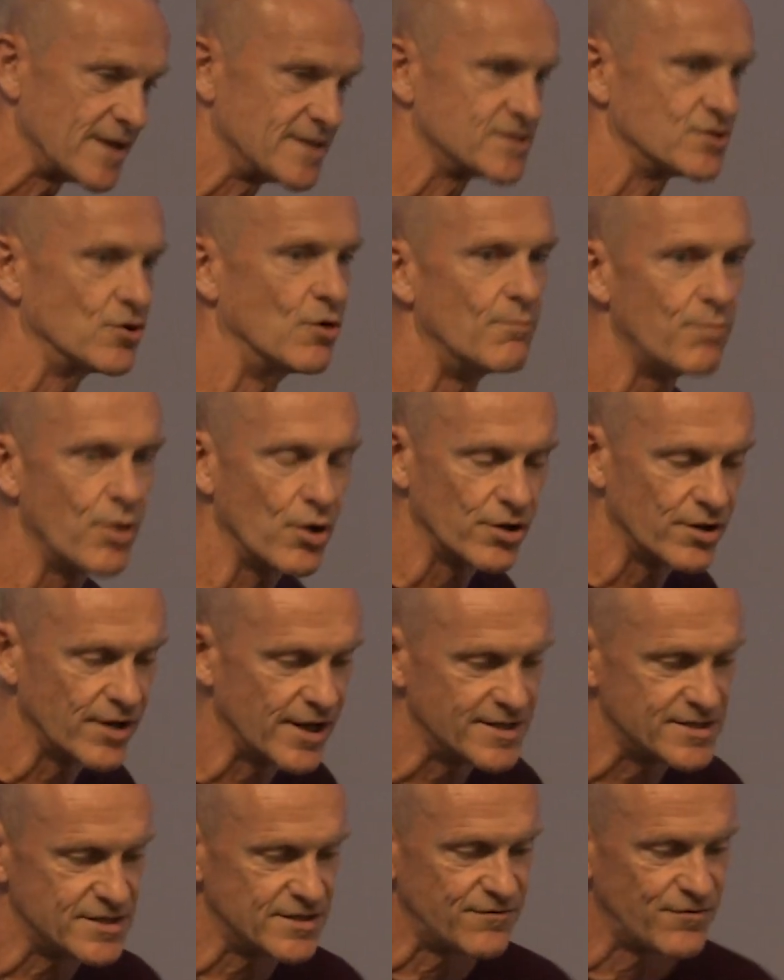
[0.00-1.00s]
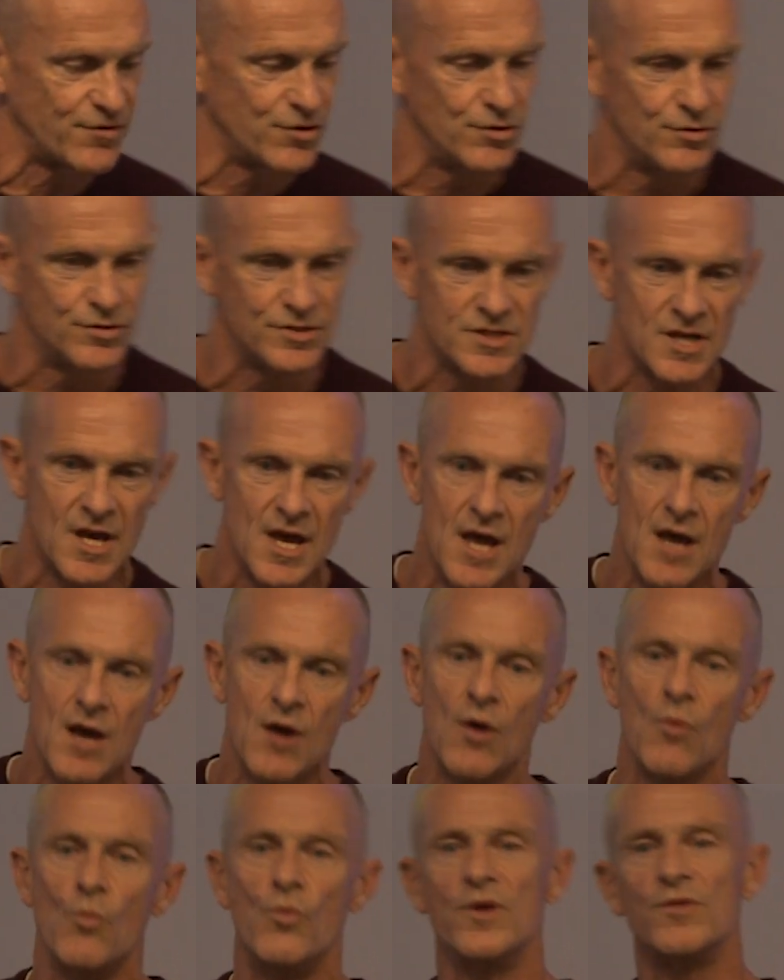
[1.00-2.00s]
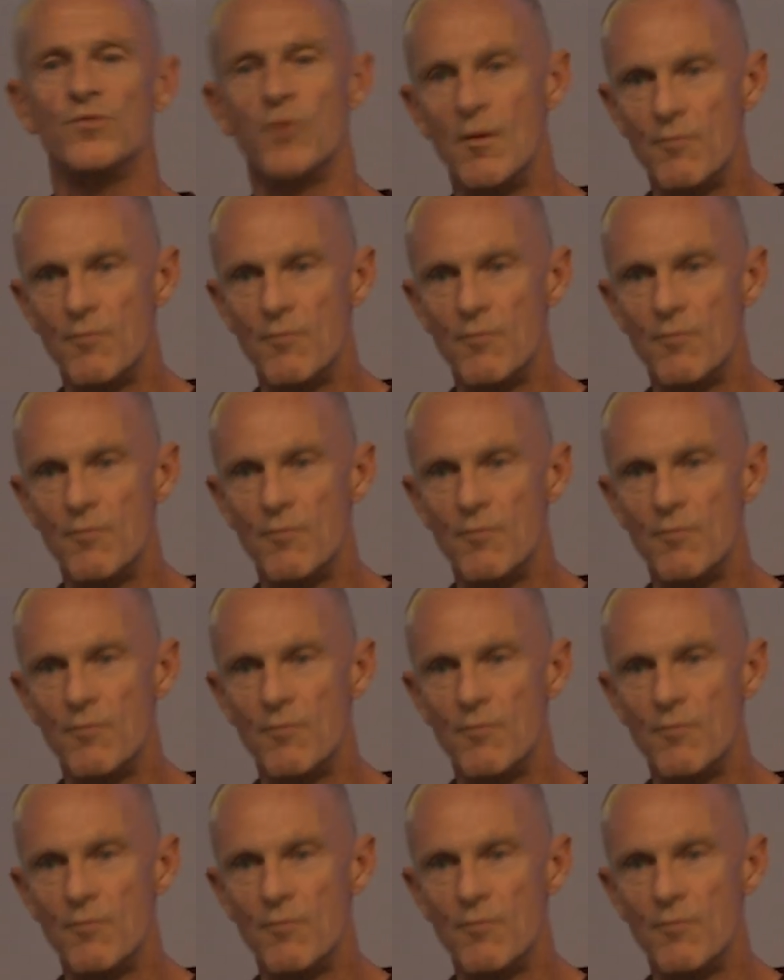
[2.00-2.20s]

based on pollinated foods with